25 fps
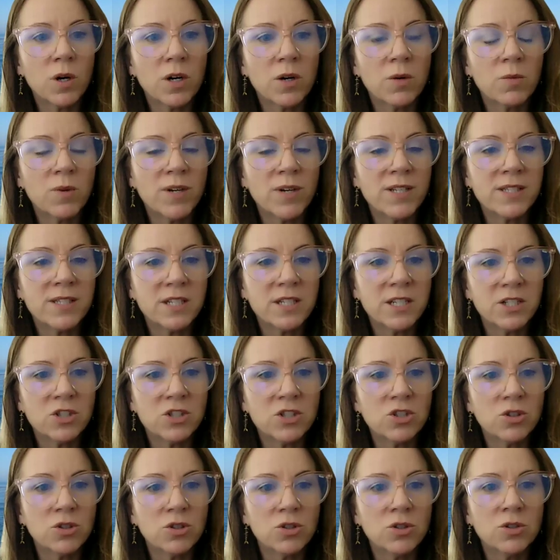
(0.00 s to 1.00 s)
for
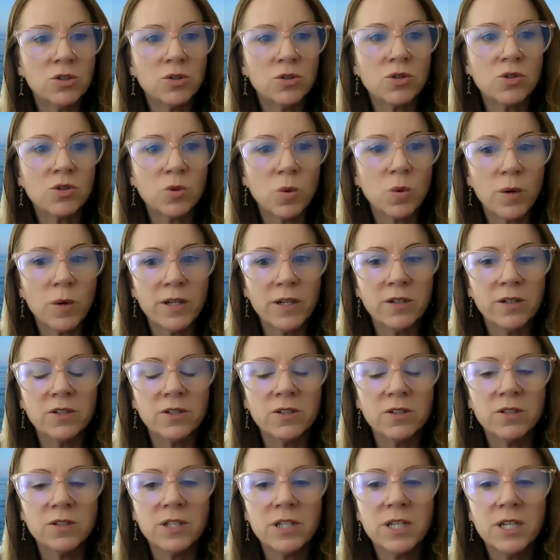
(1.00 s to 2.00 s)
residential
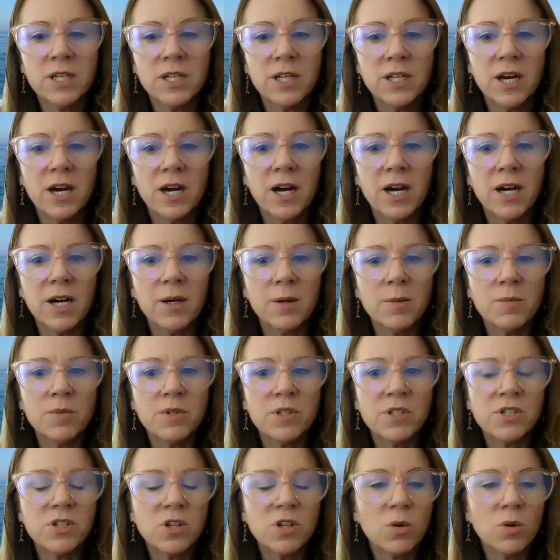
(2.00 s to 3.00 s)
soil.
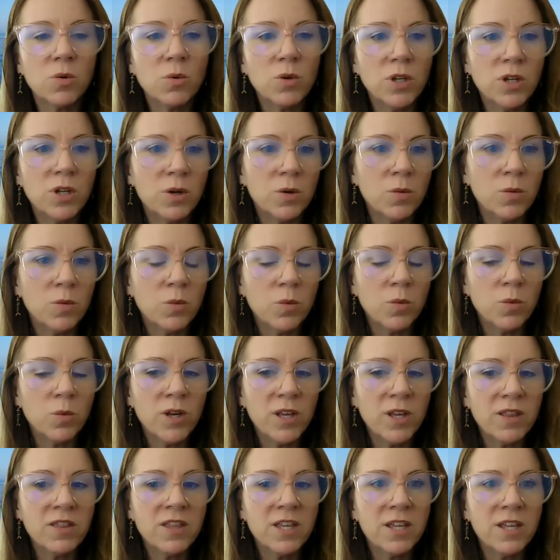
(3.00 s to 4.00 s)
And so,
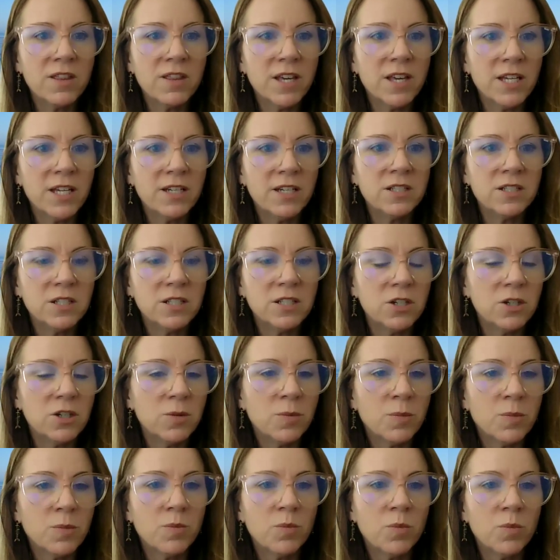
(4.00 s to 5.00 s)
we think that,
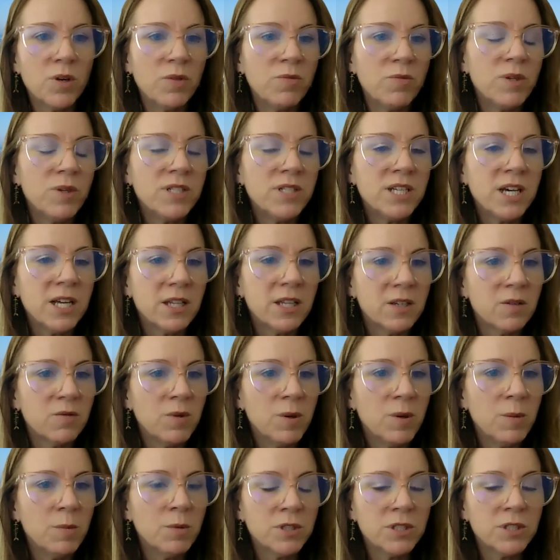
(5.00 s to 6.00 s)
we've been
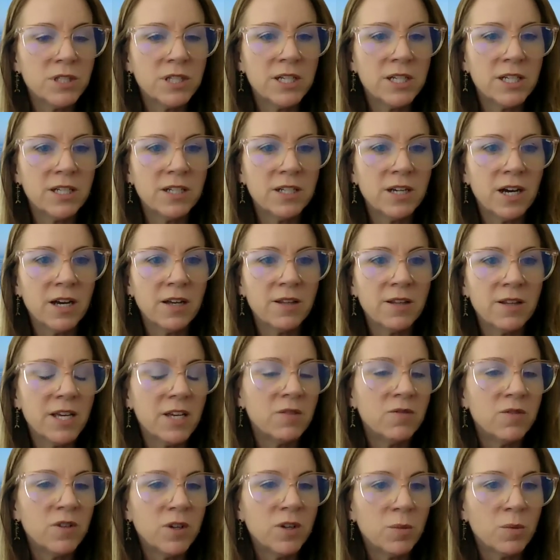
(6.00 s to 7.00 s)
telling people that
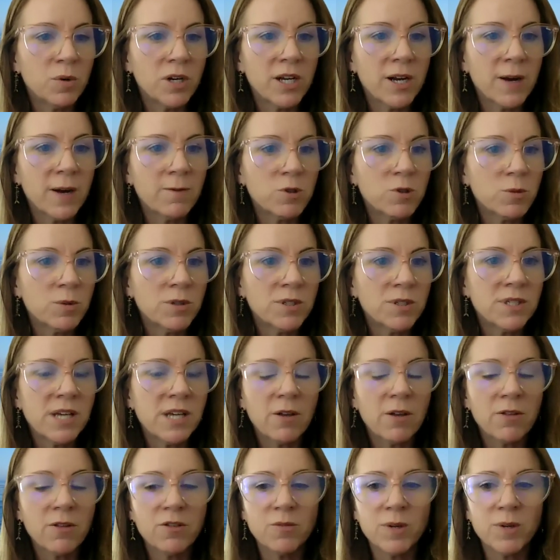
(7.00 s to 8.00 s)
they can feel pretty comfortable
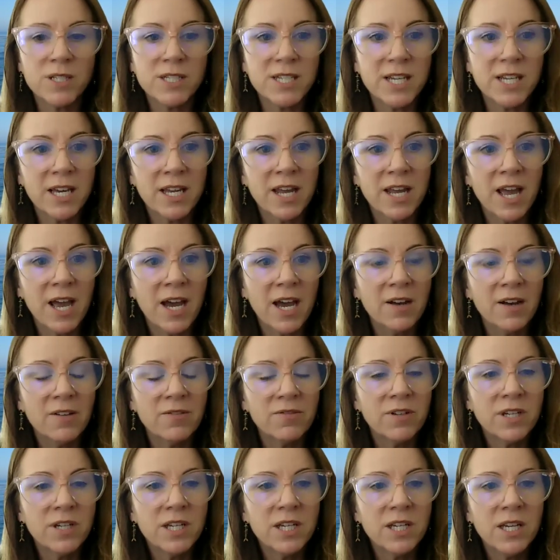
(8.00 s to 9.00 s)
south of Montana
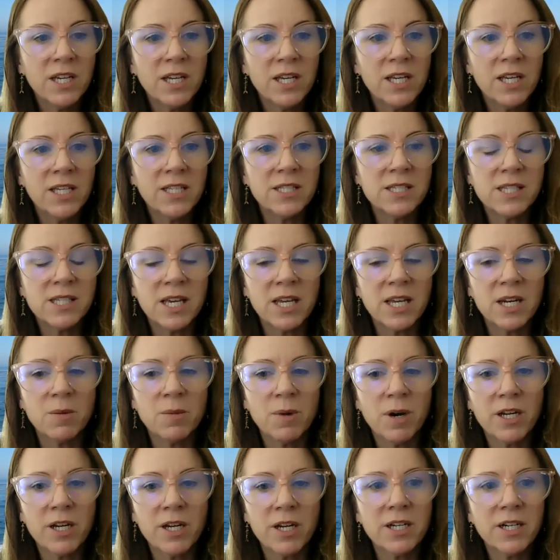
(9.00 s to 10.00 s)
Ave in
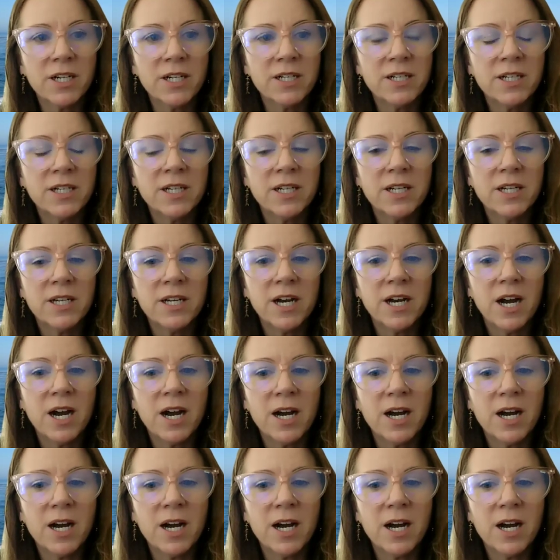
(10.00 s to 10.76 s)
Santa Monica.